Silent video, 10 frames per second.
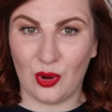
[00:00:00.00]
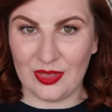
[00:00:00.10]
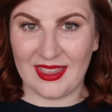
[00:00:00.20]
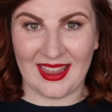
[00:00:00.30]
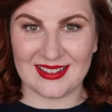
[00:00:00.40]

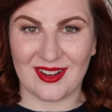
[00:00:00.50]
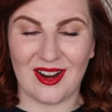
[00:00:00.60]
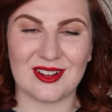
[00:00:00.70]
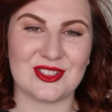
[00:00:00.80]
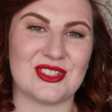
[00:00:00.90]
on the end
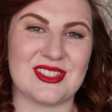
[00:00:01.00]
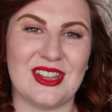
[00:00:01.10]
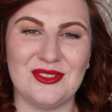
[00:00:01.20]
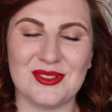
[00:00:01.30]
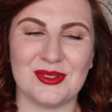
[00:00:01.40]
card just
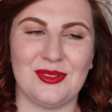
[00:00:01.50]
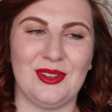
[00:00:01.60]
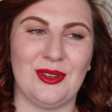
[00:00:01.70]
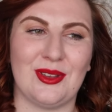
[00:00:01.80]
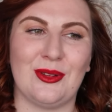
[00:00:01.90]
now so
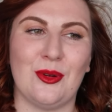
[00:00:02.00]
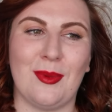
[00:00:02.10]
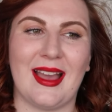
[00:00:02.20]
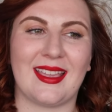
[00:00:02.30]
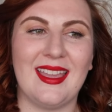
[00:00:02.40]
that you can go
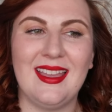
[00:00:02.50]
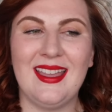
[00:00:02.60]
back